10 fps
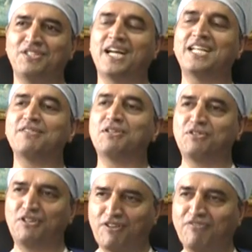You can't even
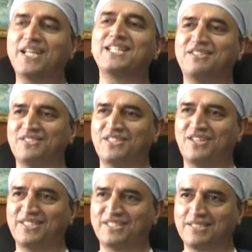do it for
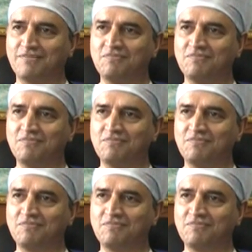$5,000.